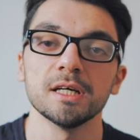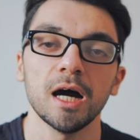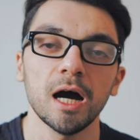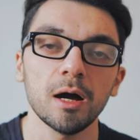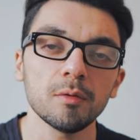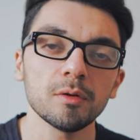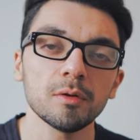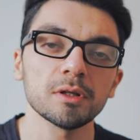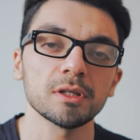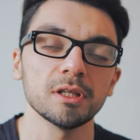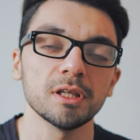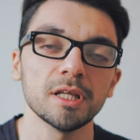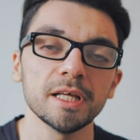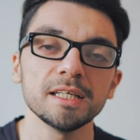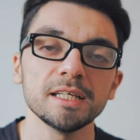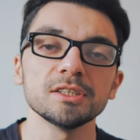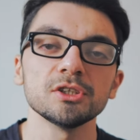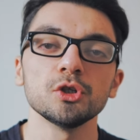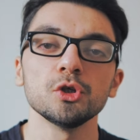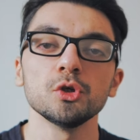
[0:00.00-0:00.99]
I will
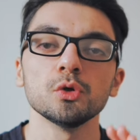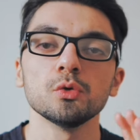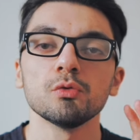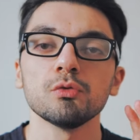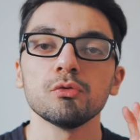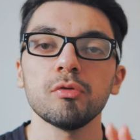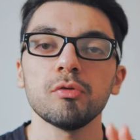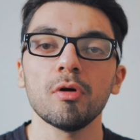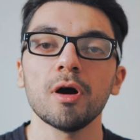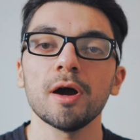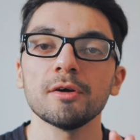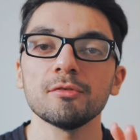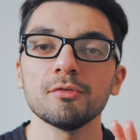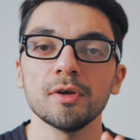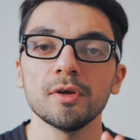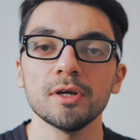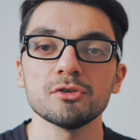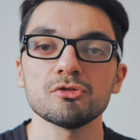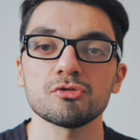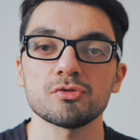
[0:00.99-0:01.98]
list you five
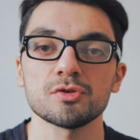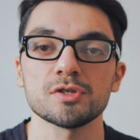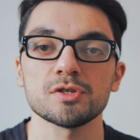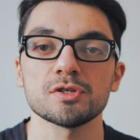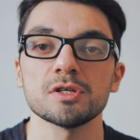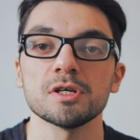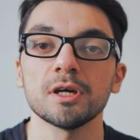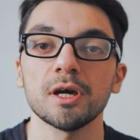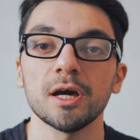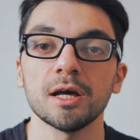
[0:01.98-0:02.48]
interesting